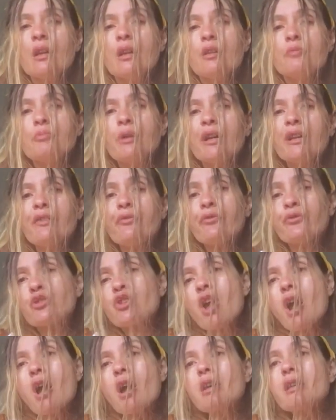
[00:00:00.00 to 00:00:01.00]
But if
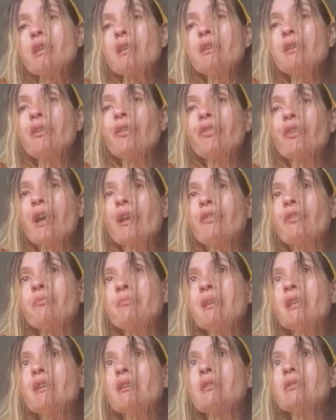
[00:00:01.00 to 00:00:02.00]
Charlie is as
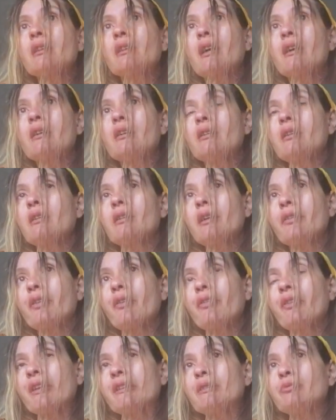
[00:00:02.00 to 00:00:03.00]
me, as I
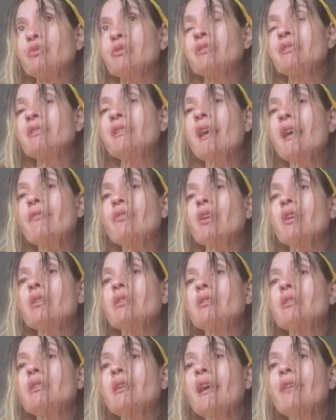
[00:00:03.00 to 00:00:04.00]
said, I would never,
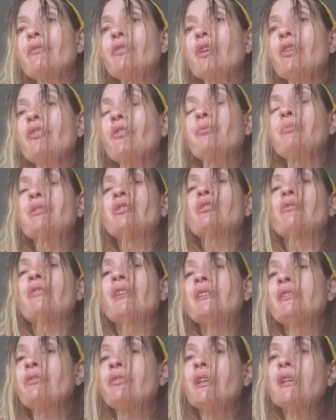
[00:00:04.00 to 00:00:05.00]
ever speak of
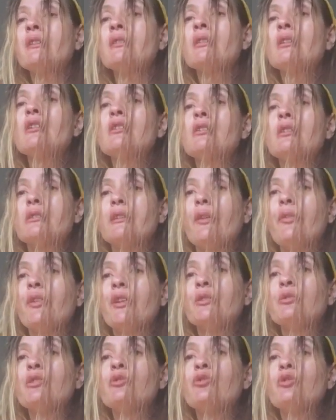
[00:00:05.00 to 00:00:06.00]
anything unless I
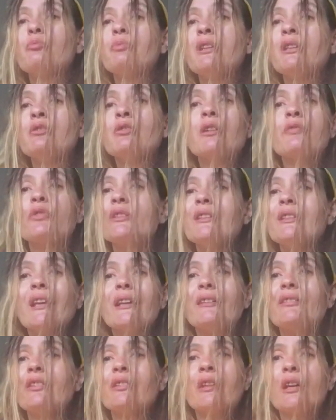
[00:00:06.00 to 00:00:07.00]
know it to be not even
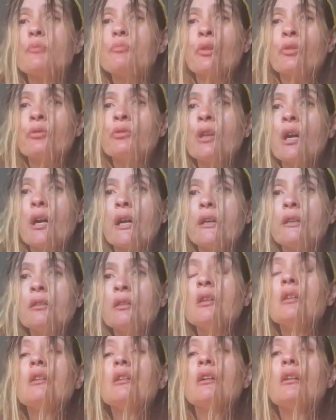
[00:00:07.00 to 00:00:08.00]
99.9,
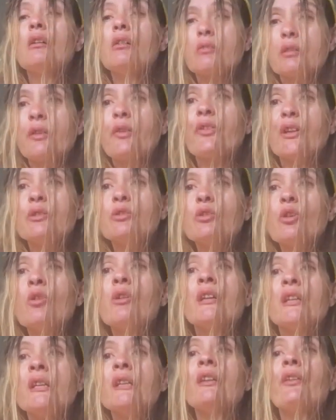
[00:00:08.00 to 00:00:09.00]
unless I know
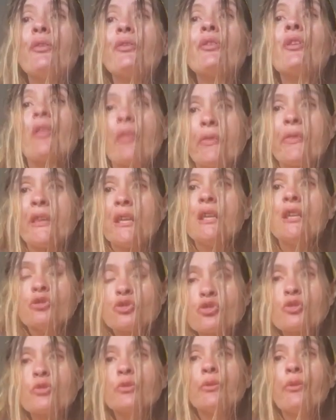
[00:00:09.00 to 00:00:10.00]
it is the
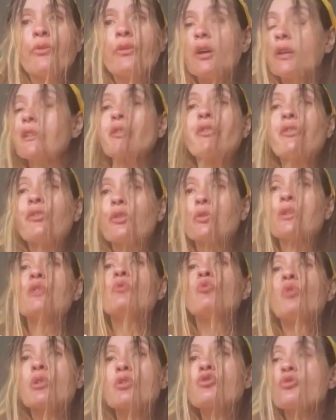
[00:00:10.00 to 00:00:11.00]
truth. And there is only
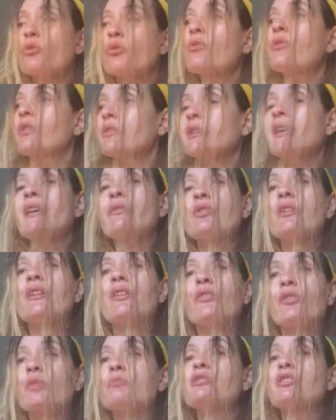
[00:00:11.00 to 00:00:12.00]
one truth on every
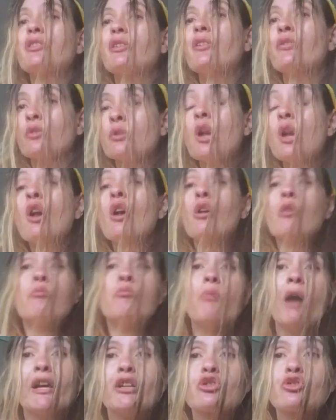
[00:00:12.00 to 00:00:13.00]
subject. There isn't
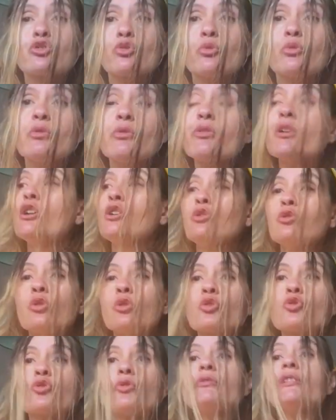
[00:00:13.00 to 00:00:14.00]
my truth, your
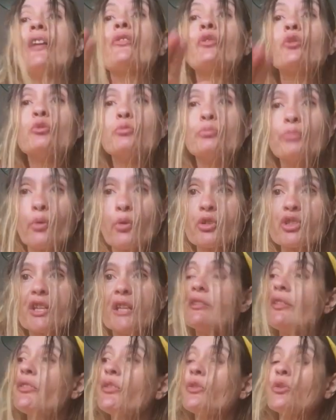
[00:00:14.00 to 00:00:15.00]
truth. That's all bullshit.
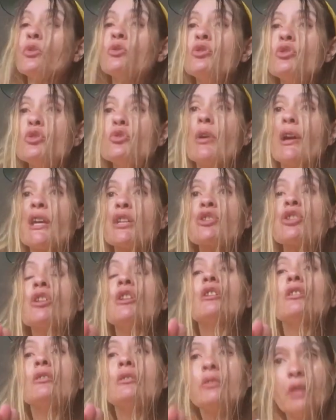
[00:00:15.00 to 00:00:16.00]
This is a new age
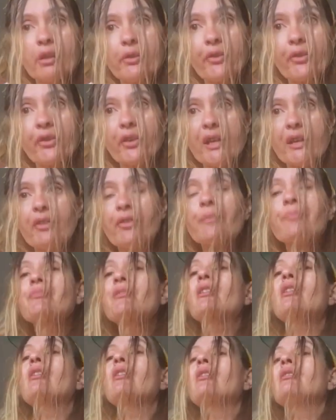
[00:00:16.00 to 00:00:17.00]
nonsense.
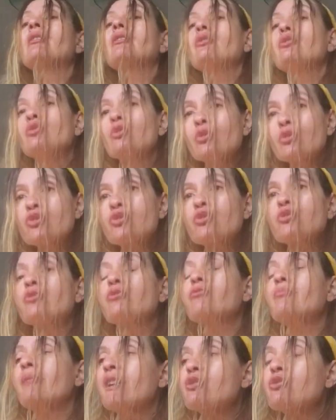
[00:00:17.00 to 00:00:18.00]
Your truth,
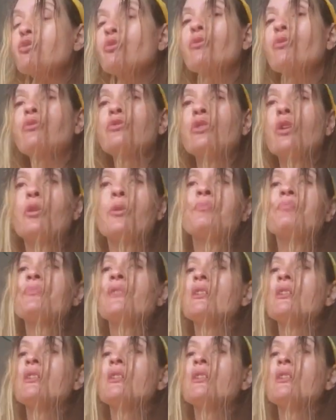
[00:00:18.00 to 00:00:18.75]
my truth. No.